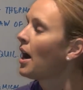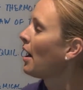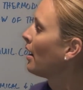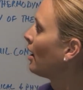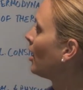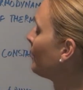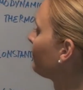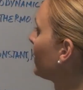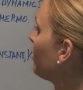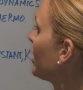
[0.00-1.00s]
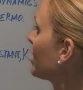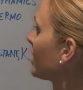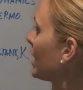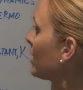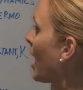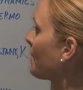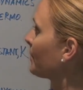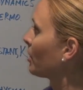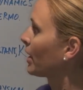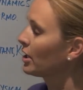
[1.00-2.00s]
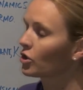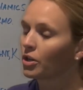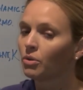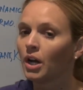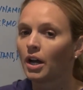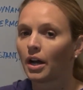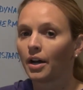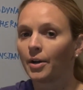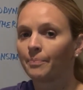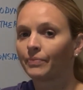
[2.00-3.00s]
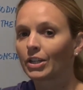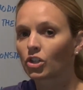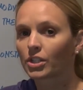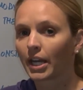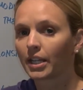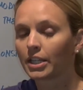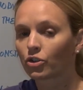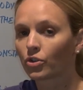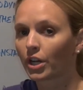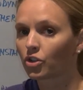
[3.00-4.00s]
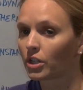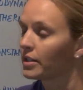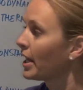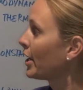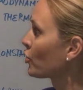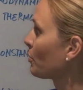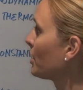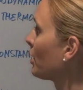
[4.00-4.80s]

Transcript: And things like that. Okay, so that's just kind of an introduction into entropy,